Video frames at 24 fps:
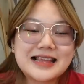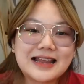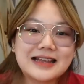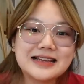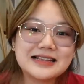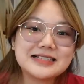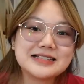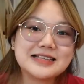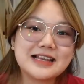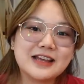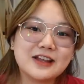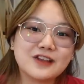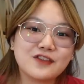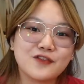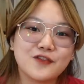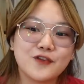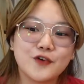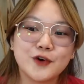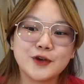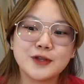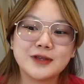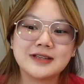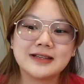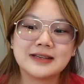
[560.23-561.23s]
that is it
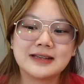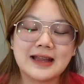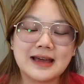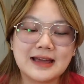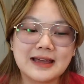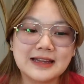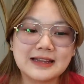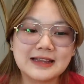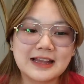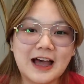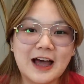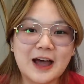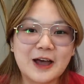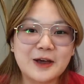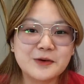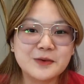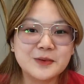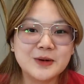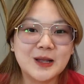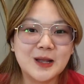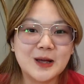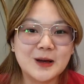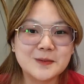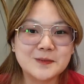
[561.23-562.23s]
for tonight. I
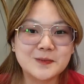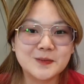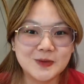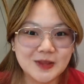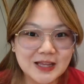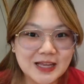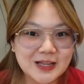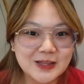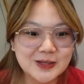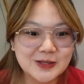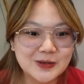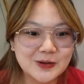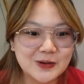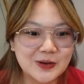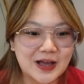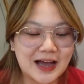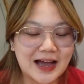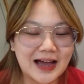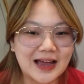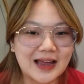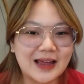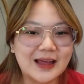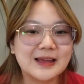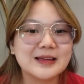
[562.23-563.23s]
will update you
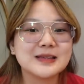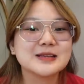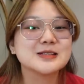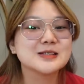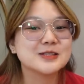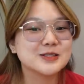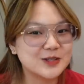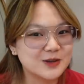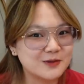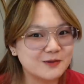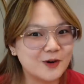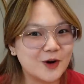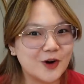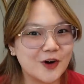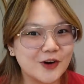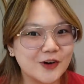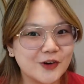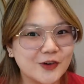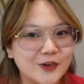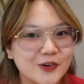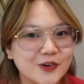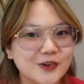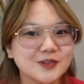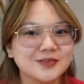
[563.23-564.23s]
guys
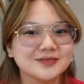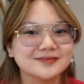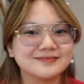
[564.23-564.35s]
tomorrow.